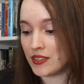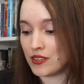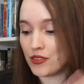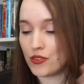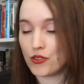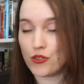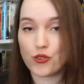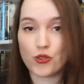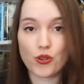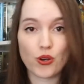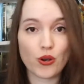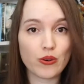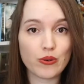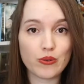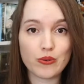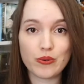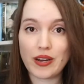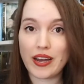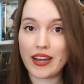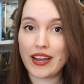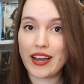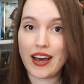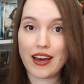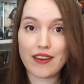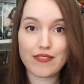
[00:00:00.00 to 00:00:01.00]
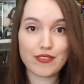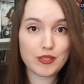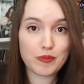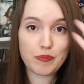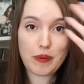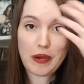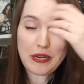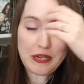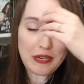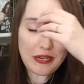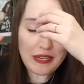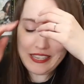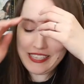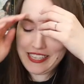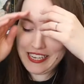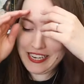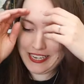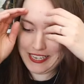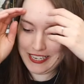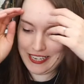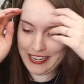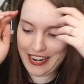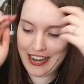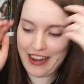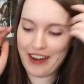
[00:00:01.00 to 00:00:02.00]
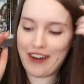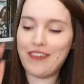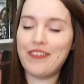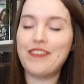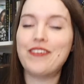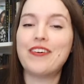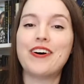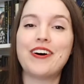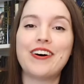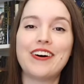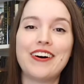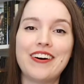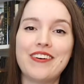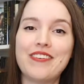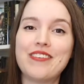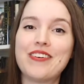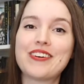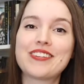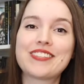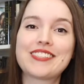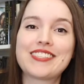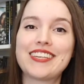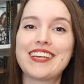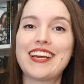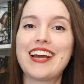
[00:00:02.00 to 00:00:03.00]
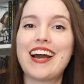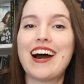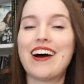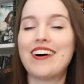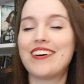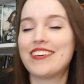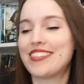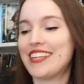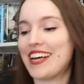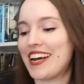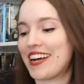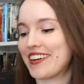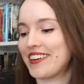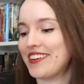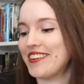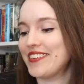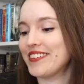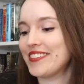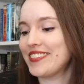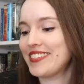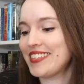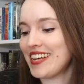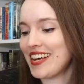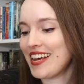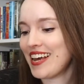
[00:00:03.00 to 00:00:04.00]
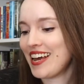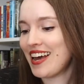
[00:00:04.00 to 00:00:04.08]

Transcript: So I have a special edition now, we'll see how that goes.